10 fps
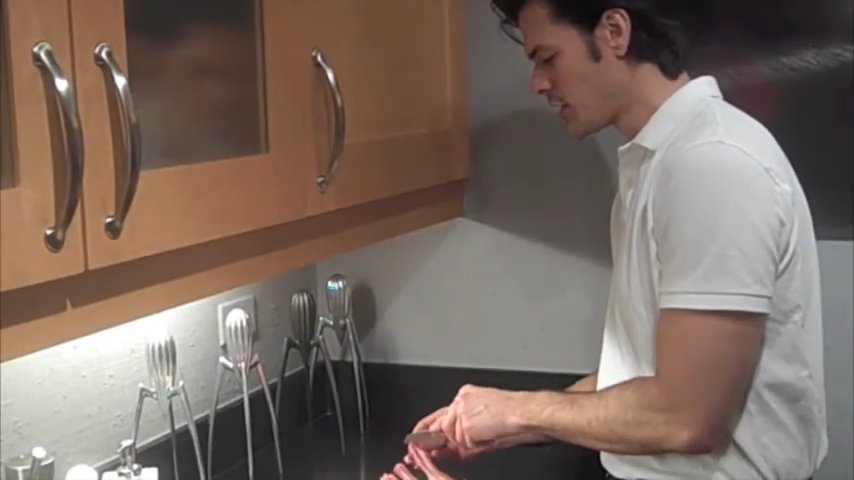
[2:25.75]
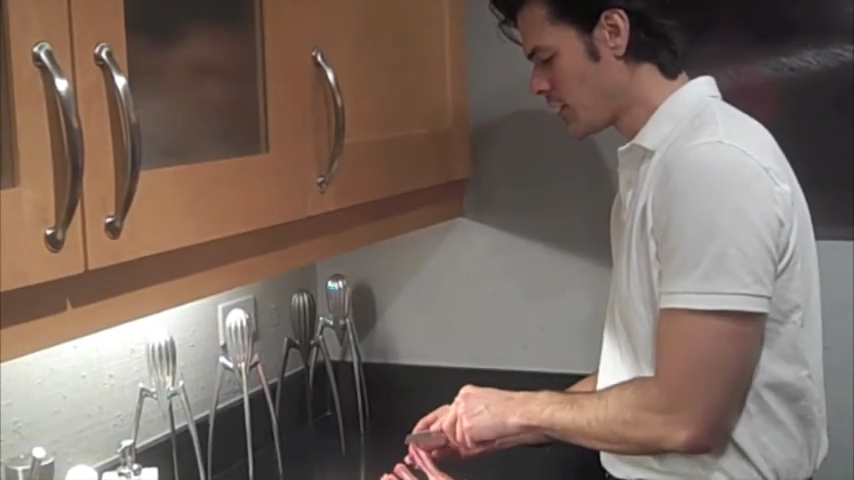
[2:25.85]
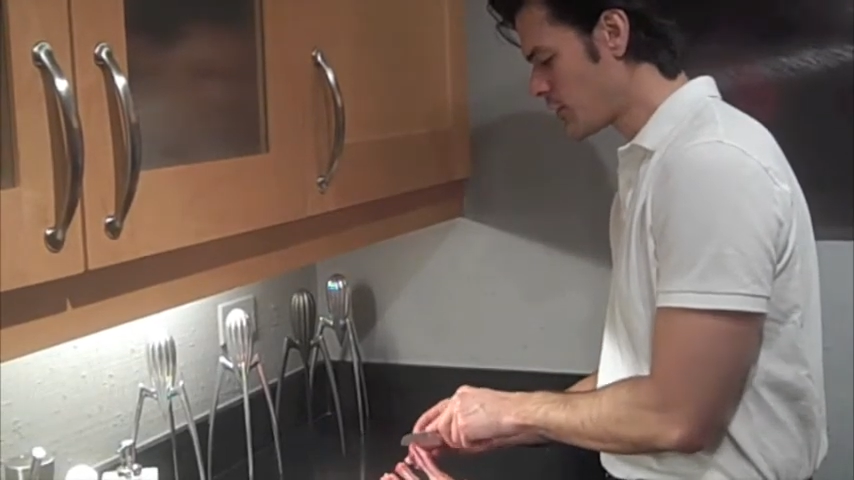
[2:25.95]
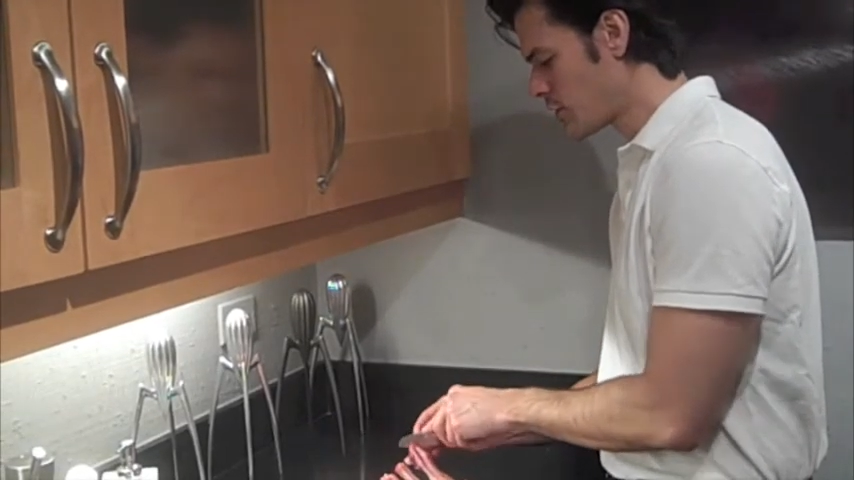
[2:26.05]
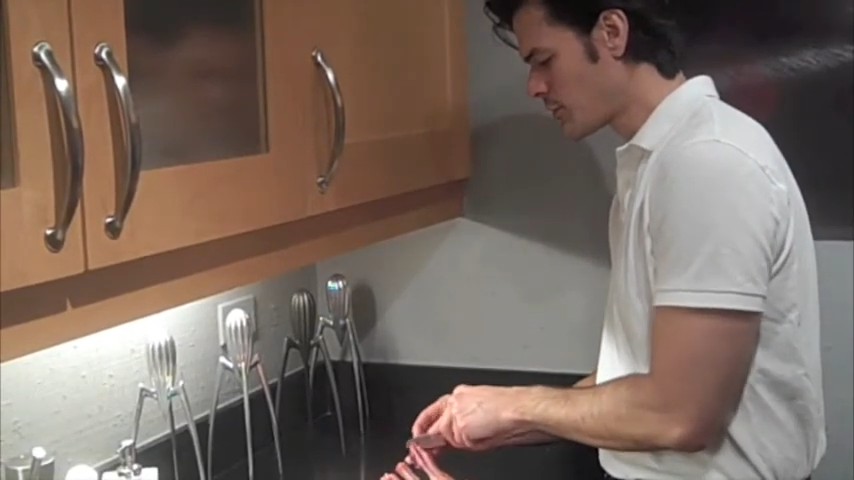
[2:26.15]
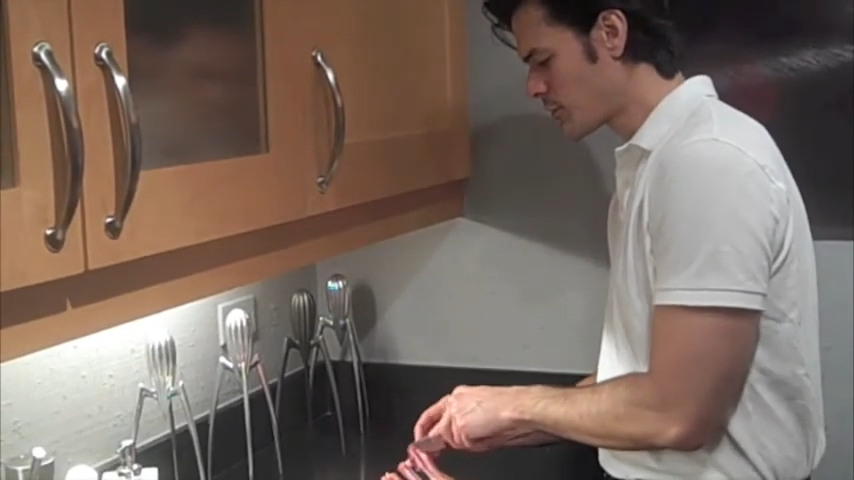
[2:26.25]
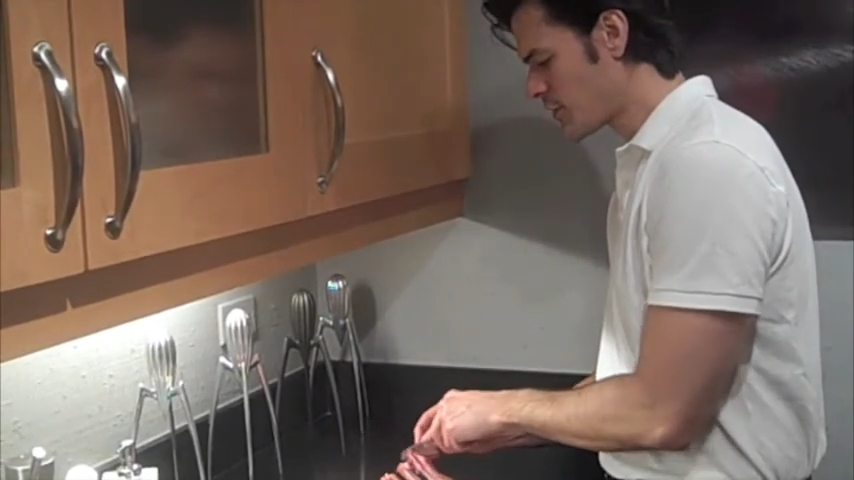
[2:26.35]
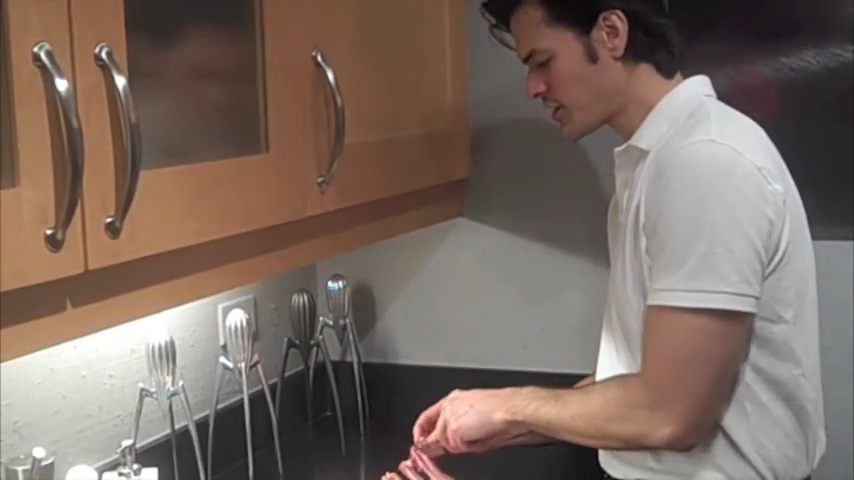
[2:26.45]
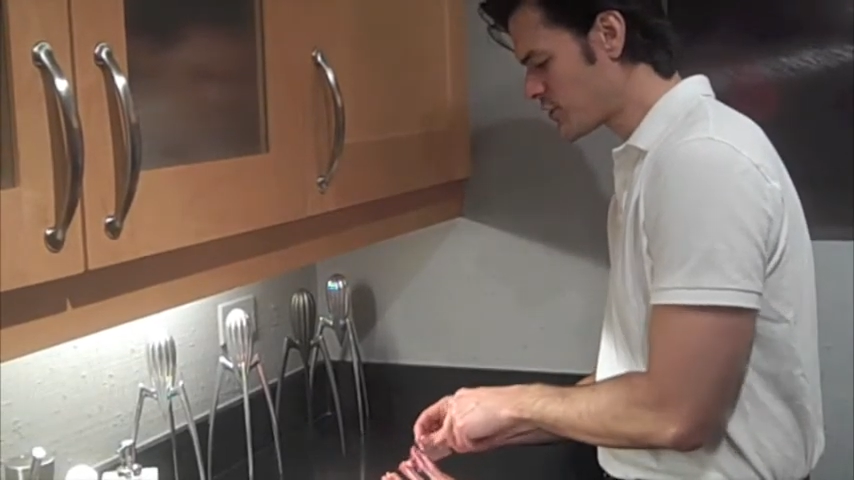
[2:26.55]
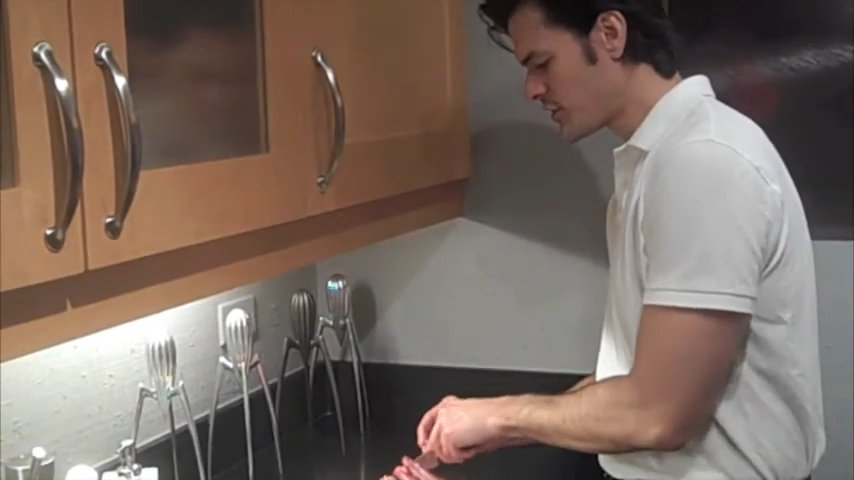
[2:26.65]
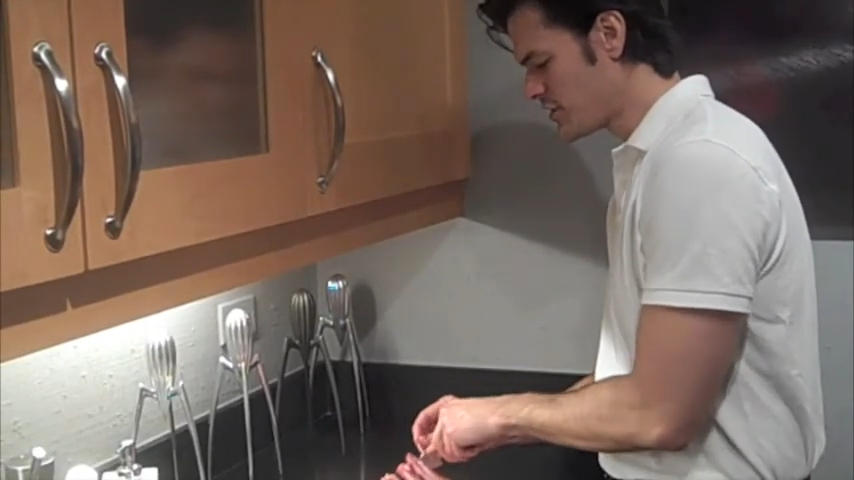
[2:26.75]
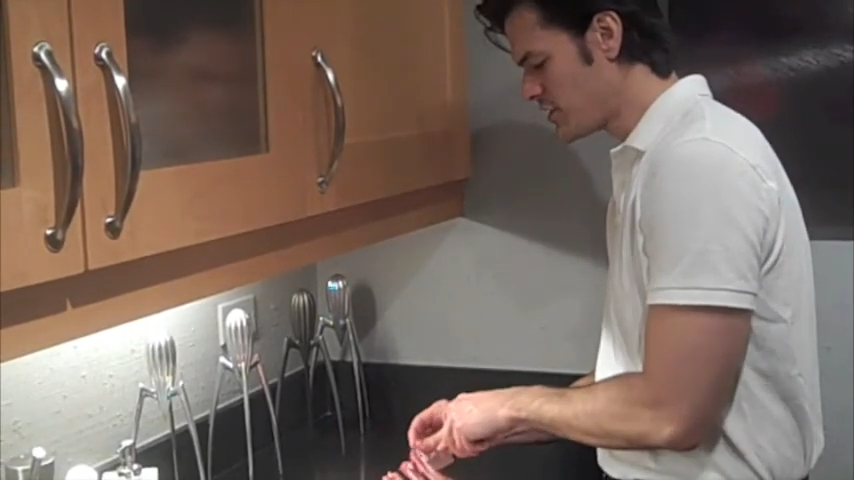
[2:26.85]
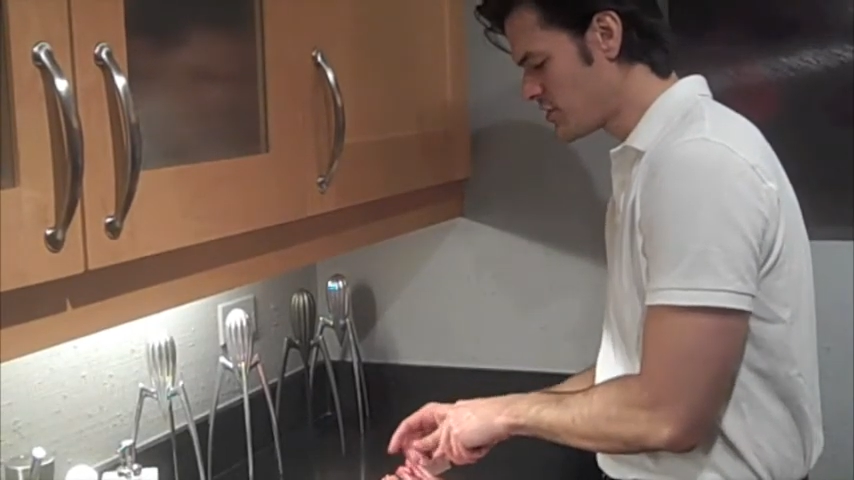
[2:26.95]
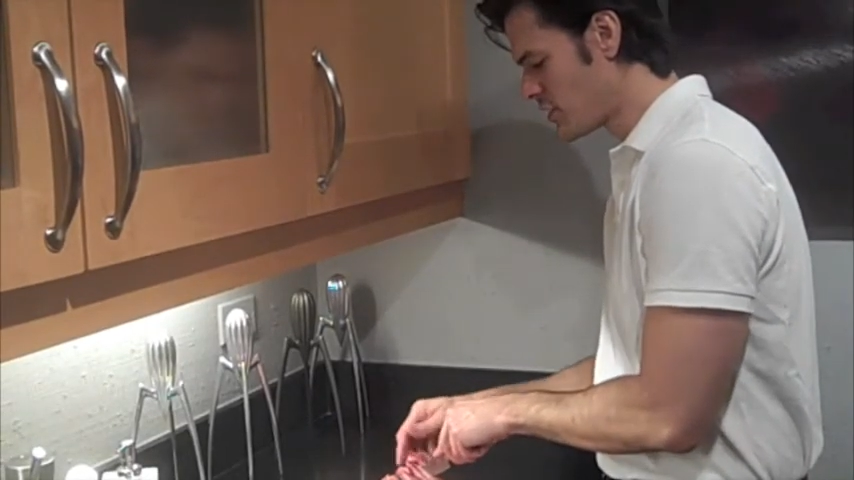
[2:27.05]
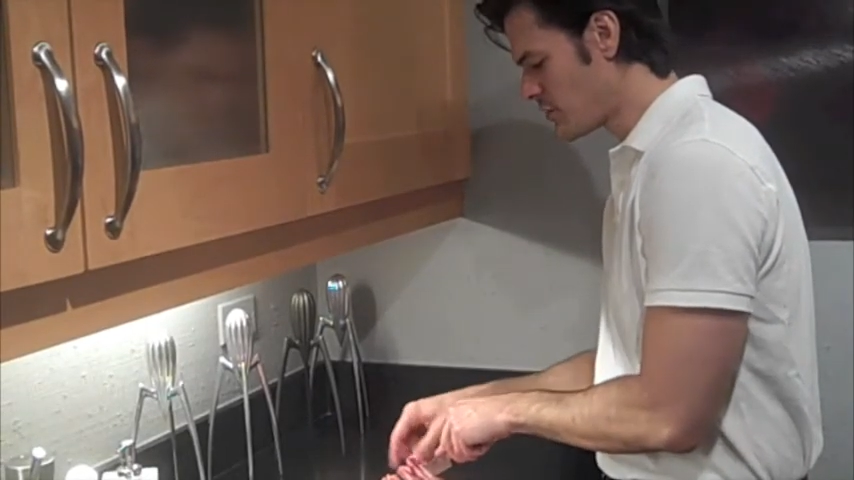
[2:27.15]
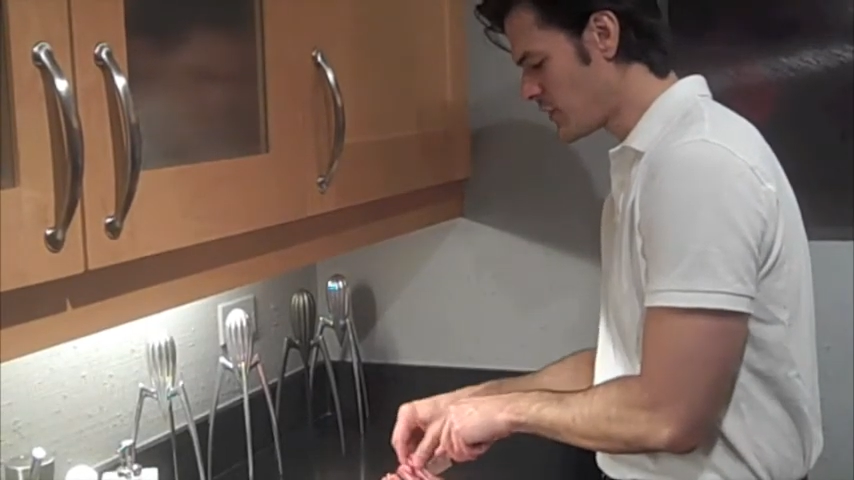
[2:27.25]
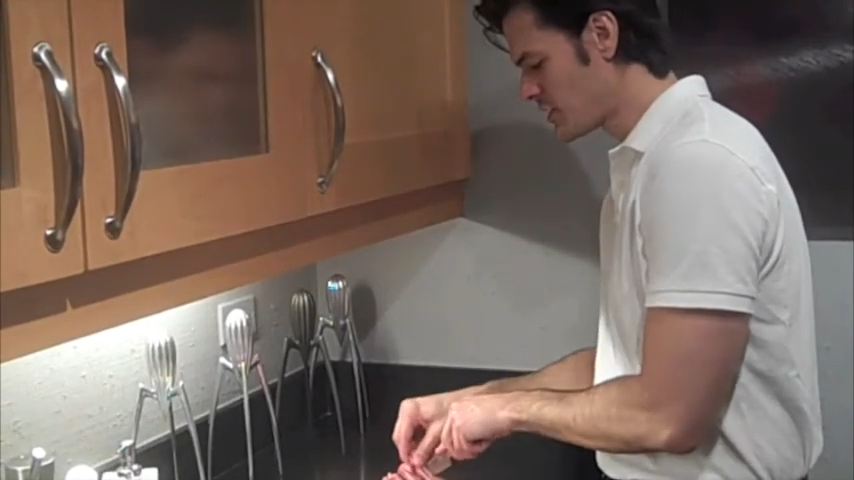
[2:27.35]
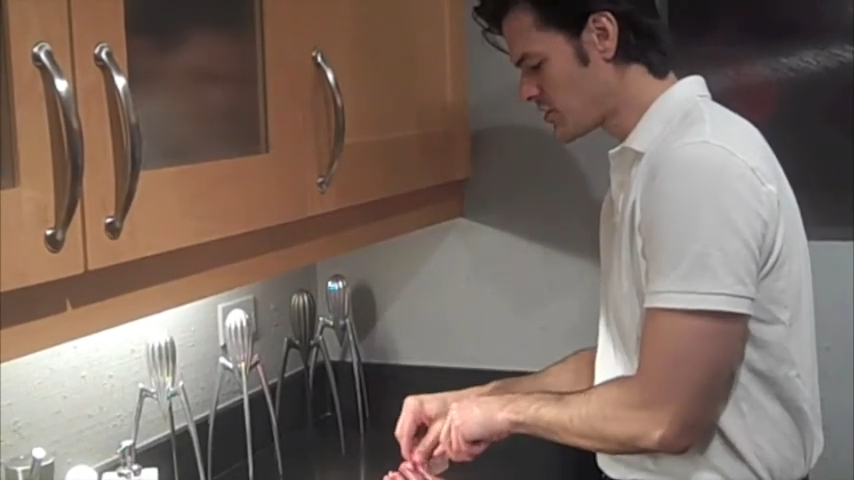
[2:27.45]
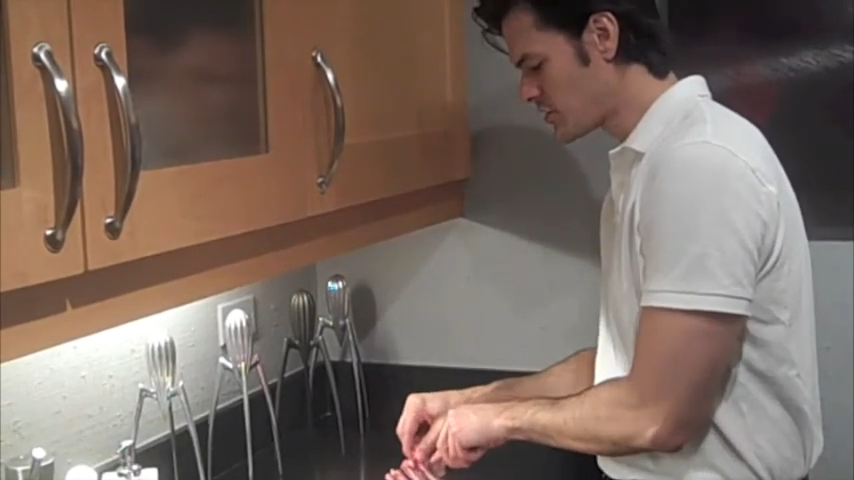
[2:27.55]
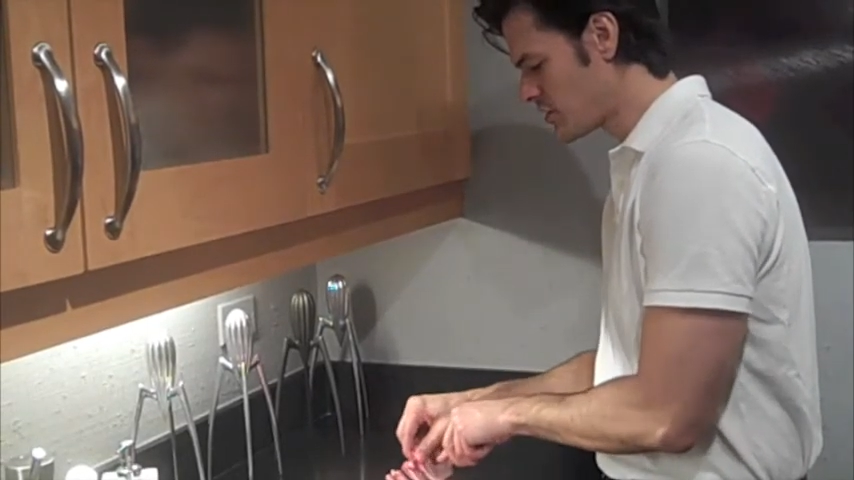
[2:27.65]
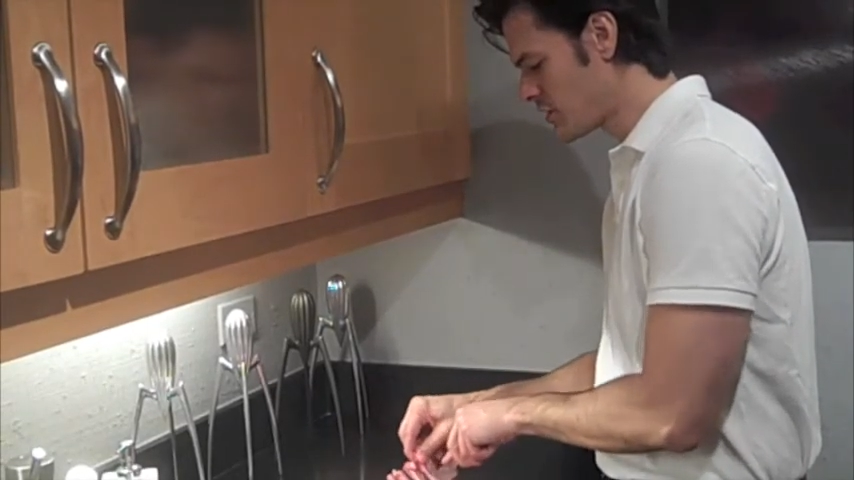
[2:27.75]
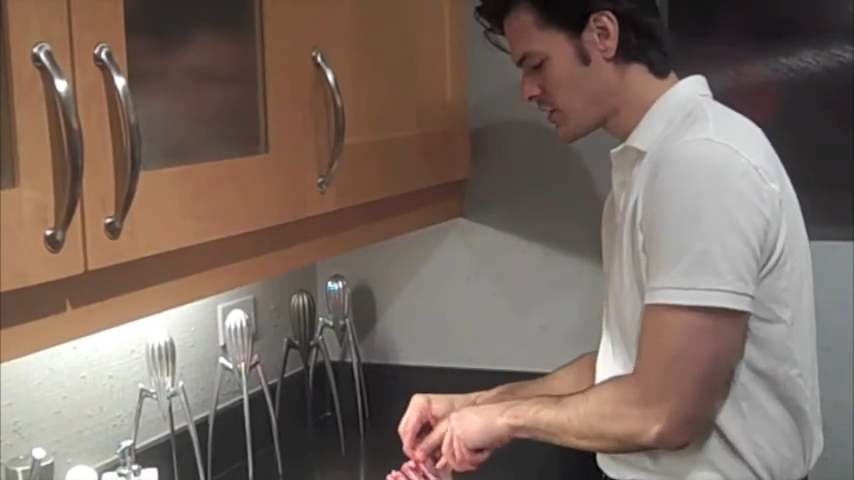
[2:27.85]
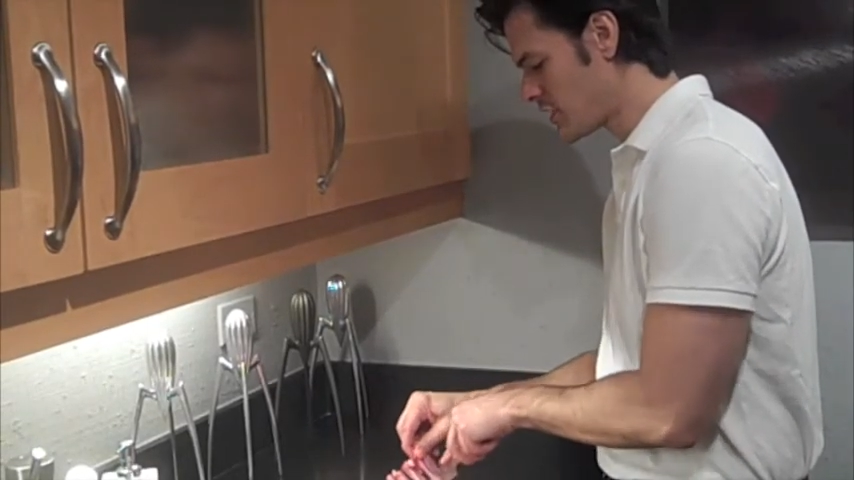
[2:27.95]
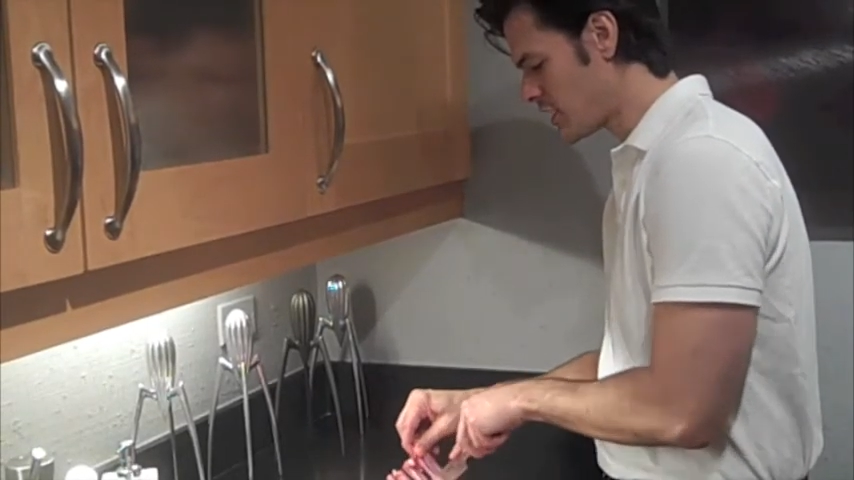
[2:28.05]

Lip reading: an herb crust with Dijon mustard.